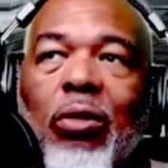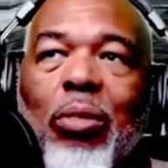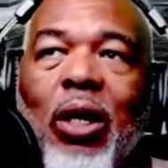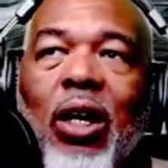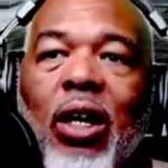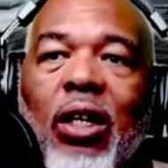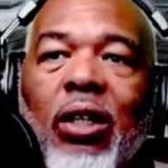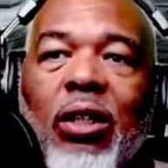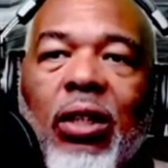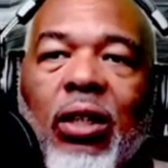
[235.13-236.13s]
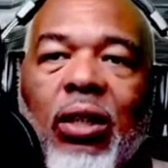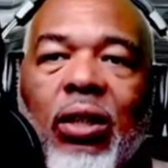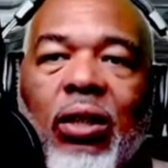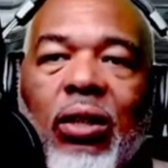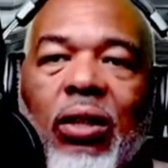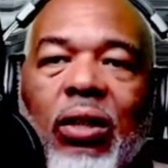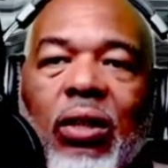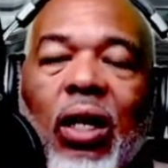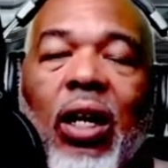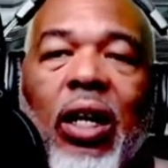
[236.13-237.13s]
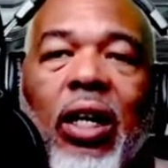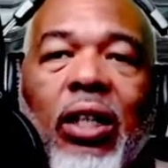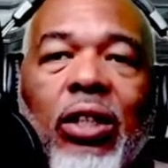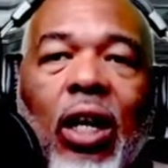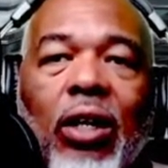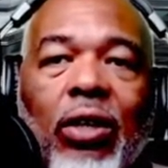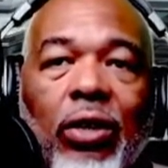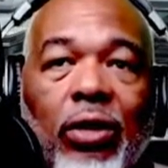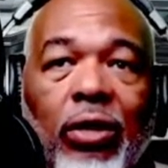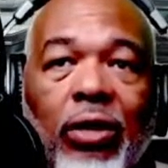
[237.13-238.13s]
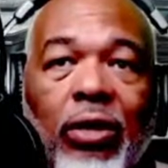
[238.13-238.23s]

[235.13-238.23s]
by a hitchhiker.